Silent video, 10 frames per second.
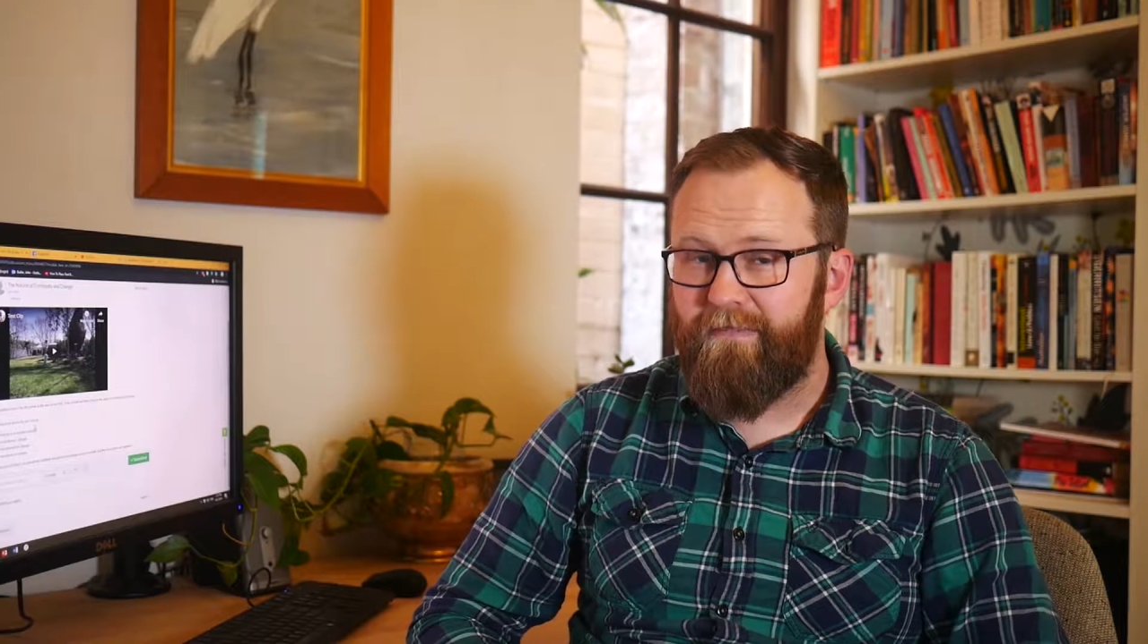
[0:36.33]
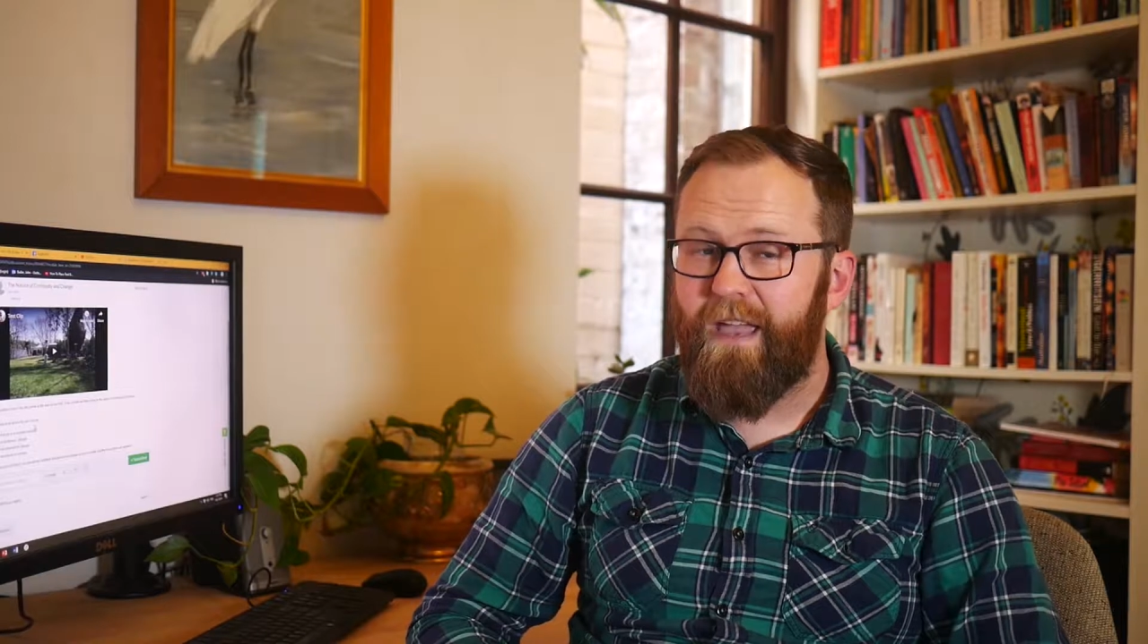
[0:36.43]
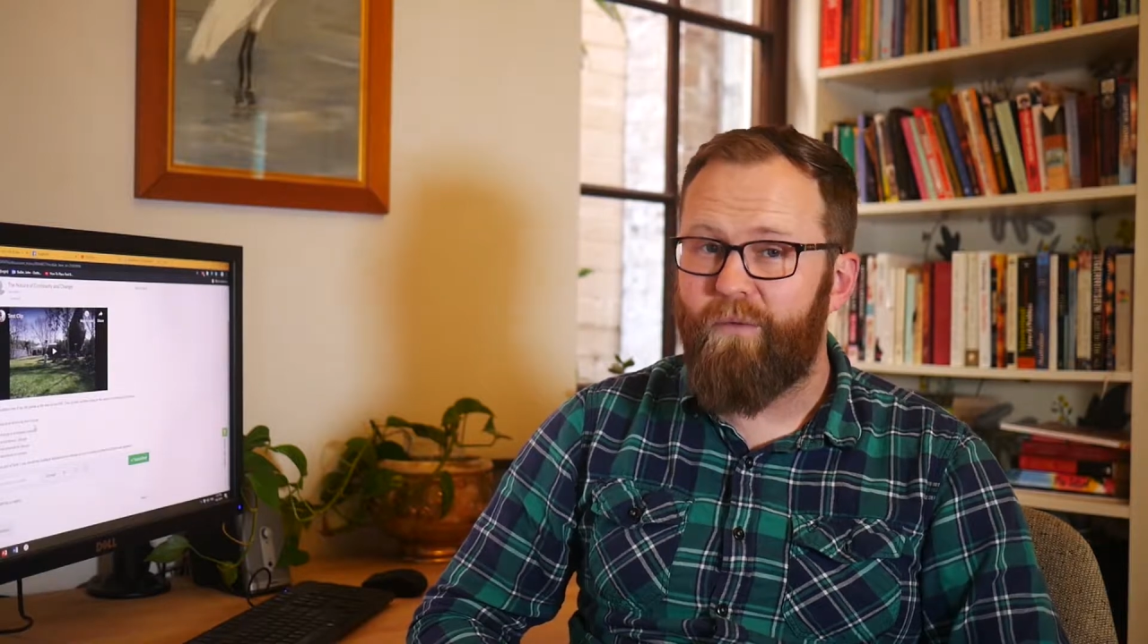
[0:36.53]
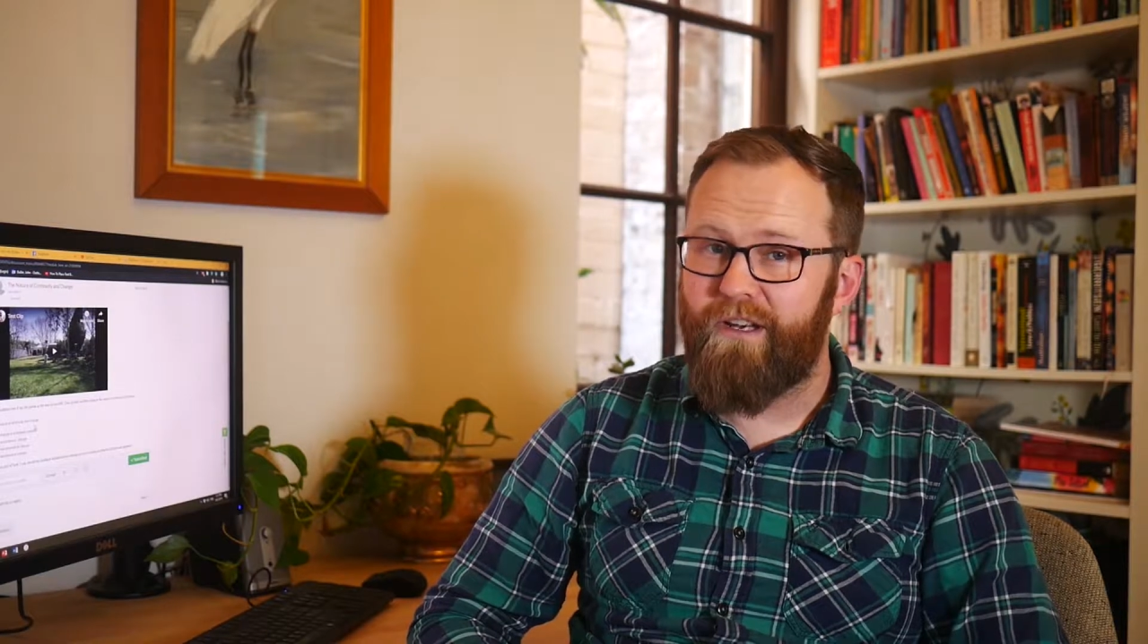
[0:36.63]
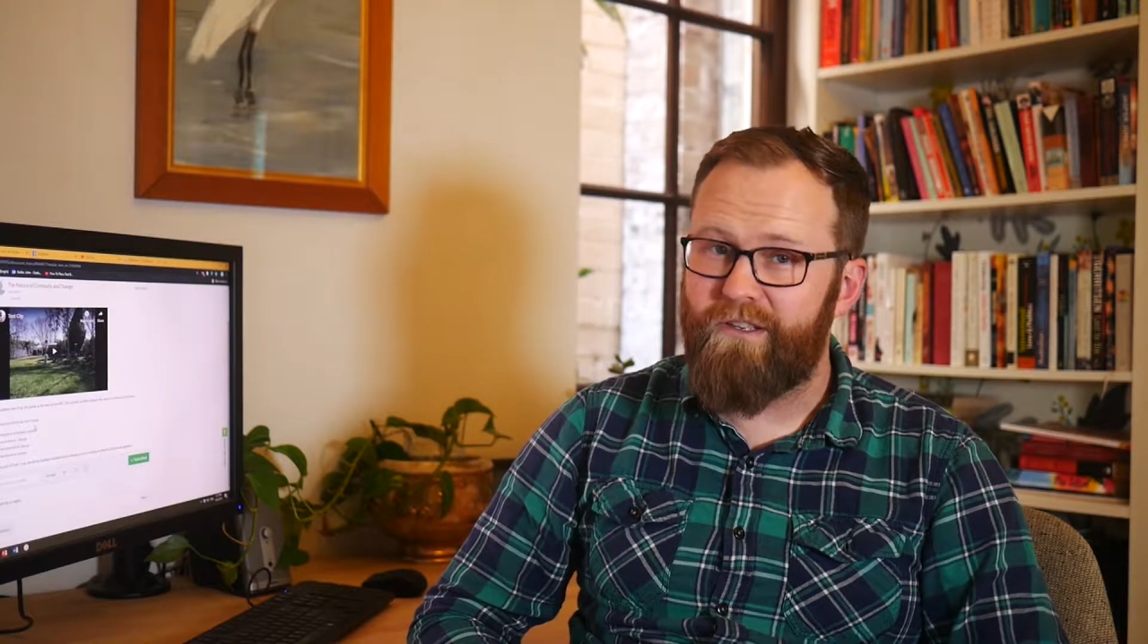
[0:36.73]

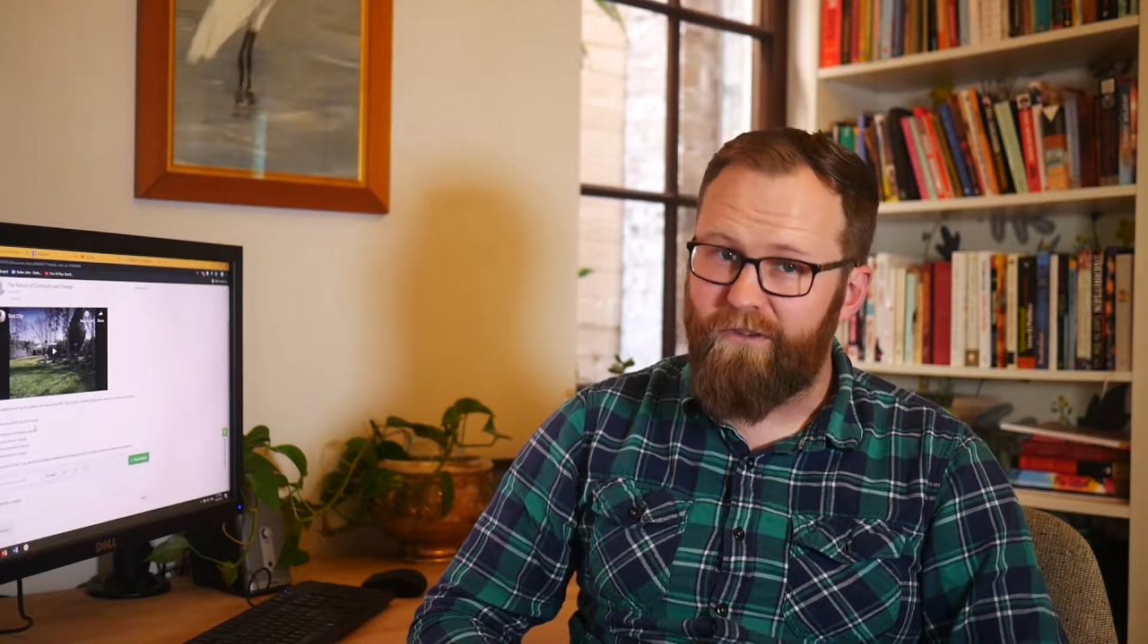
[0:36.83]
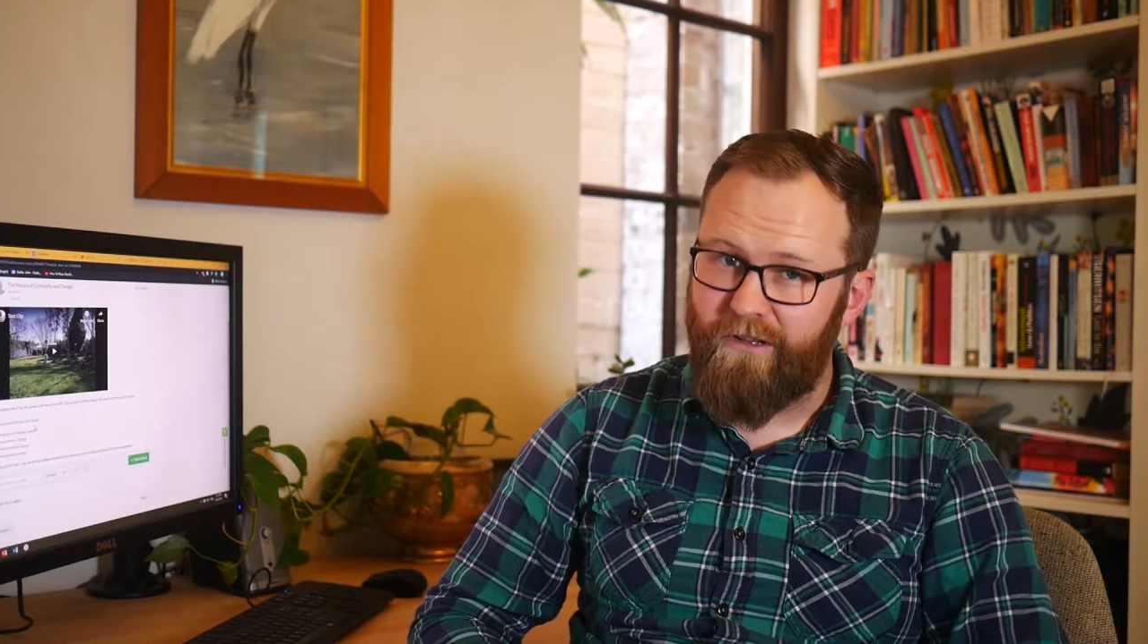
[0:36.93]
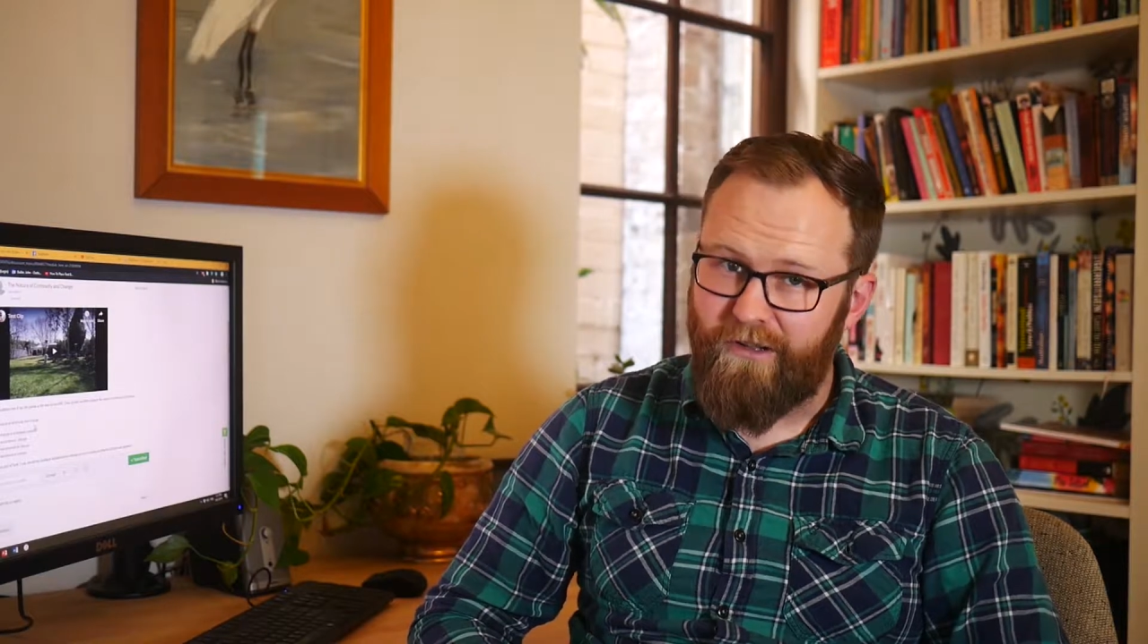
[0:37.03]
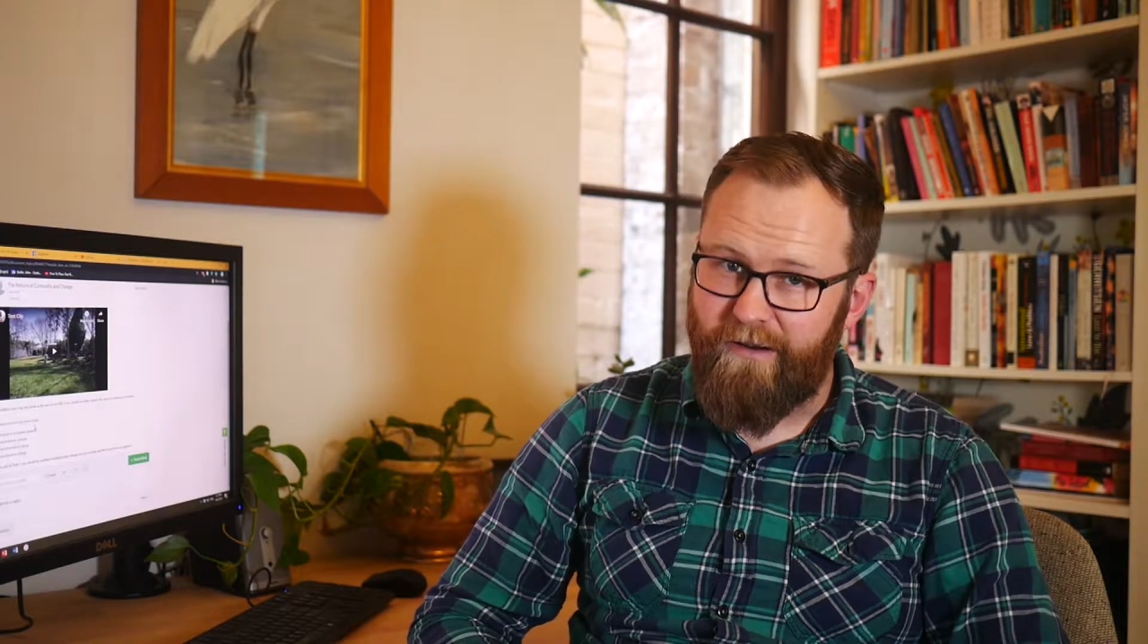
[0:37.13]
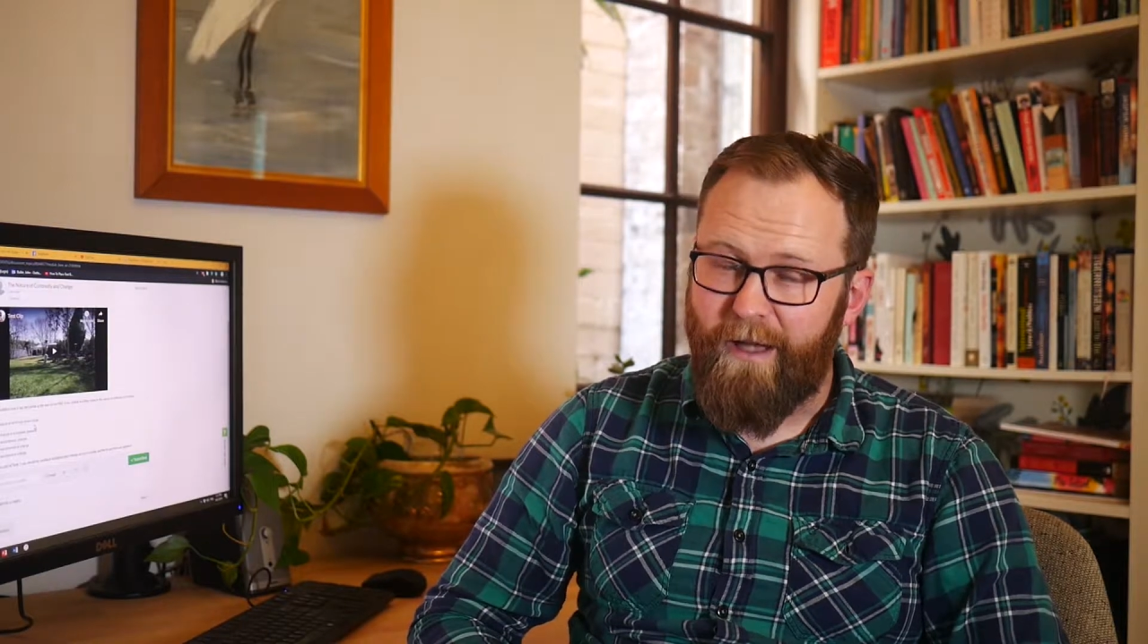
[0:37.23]
And we're going to talk a
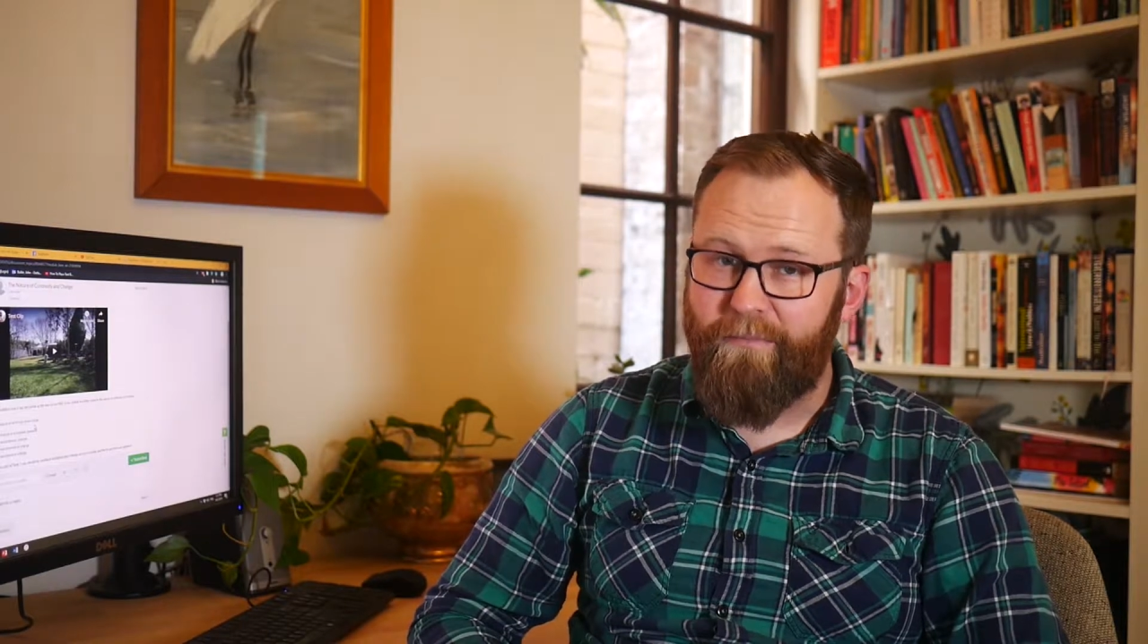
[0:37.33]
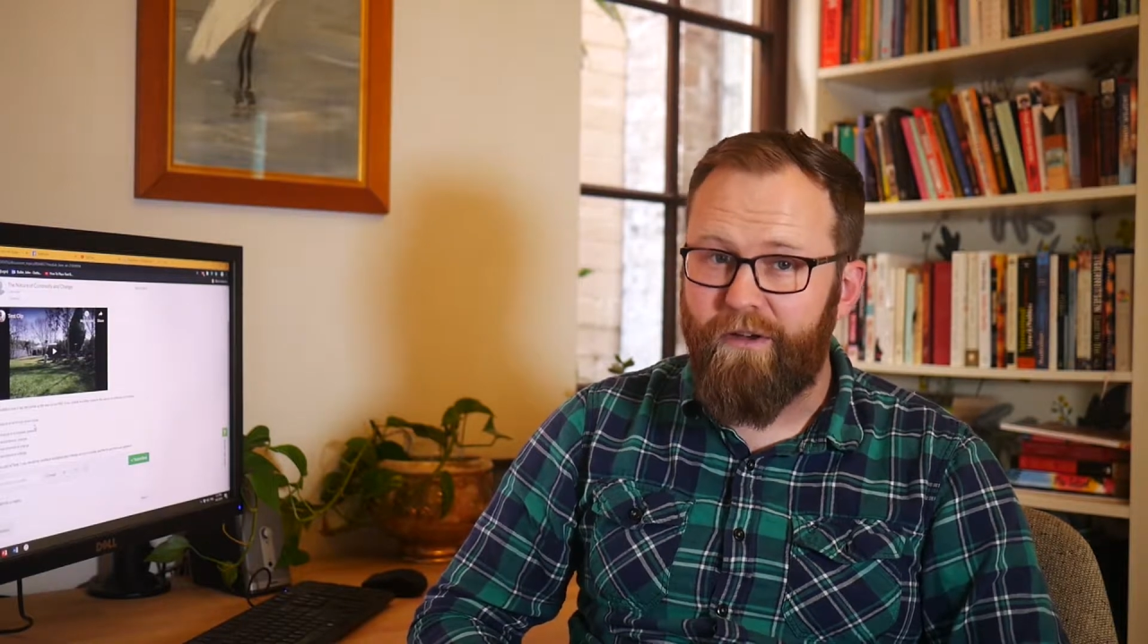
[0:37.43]
lot about